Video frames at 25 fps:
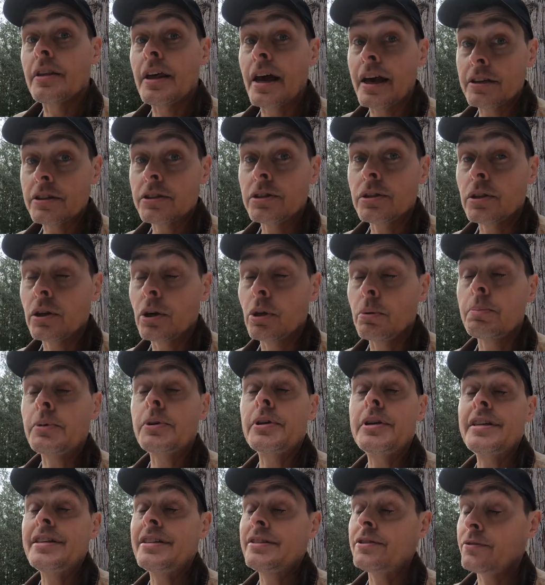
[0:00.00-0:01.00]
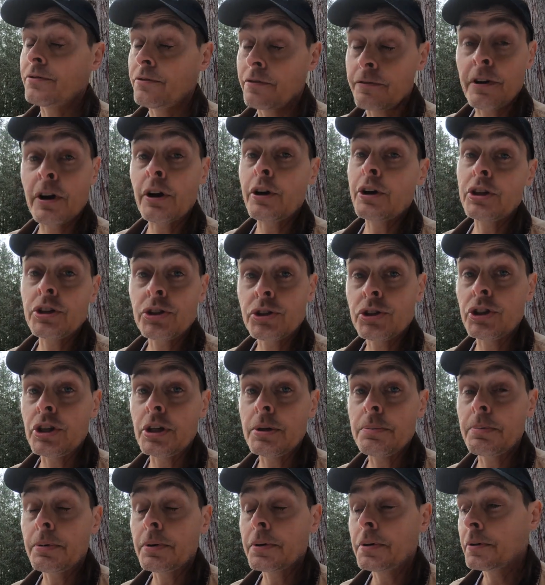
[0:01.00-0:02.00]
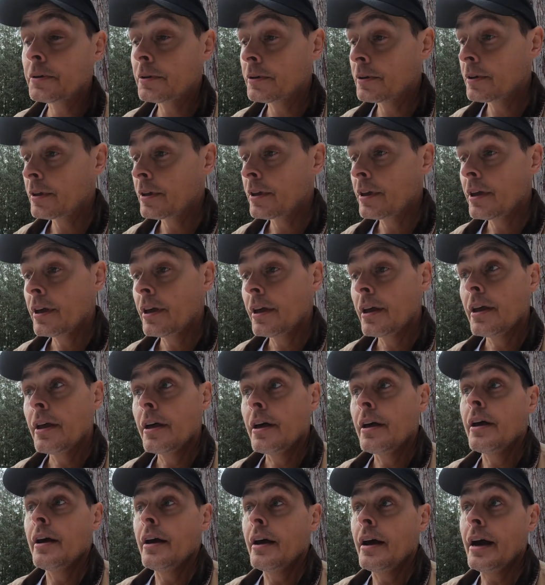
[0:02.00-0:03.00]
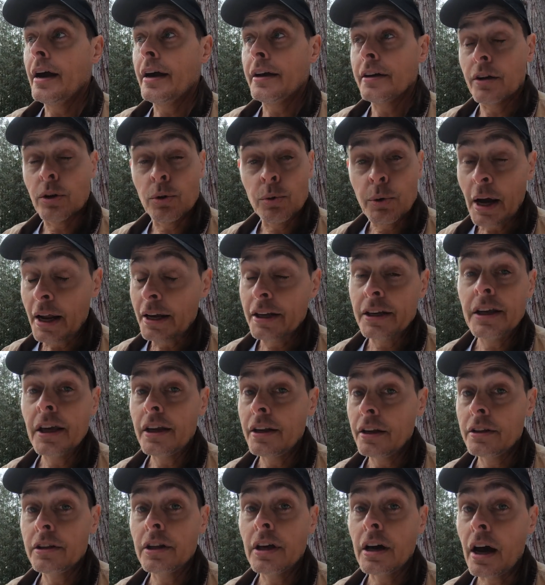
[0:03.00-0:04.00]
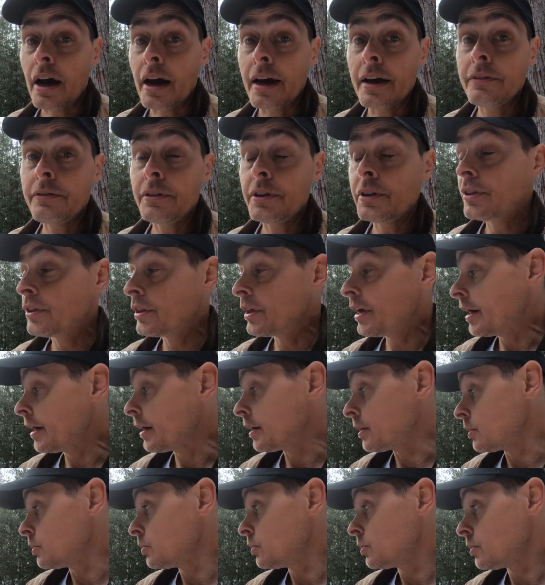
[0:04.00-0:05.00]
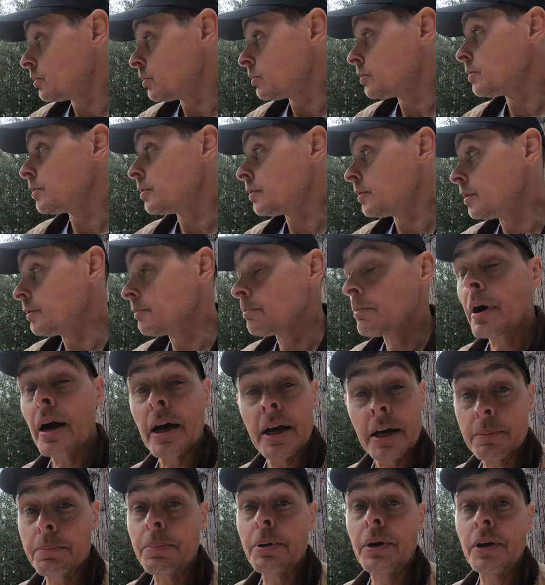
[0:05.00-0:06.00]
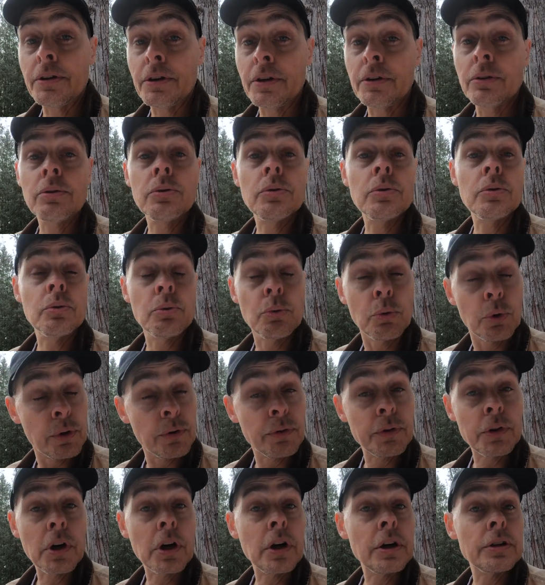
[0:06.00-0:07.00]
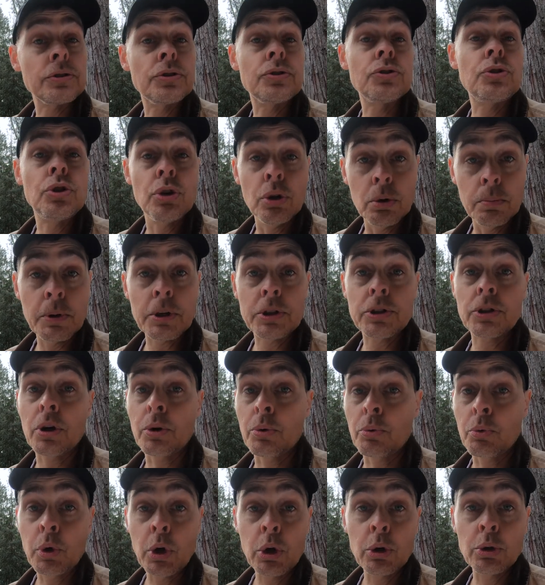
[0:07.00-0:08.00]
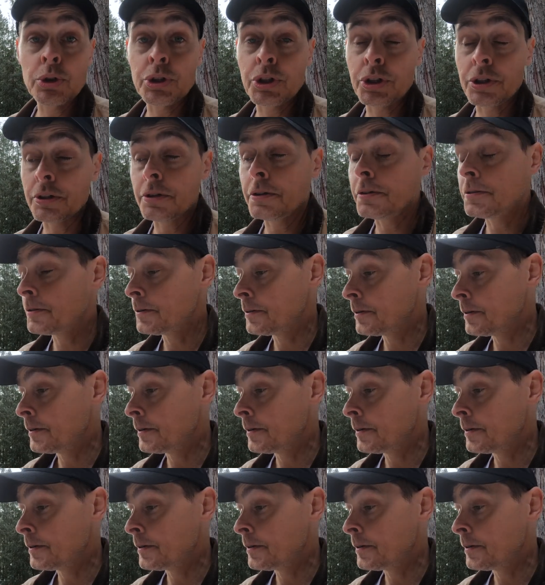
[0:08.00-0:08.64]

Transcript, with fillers: That slope is very steep and eradicating the ivy there, in my opinion, would have caused too much erosion.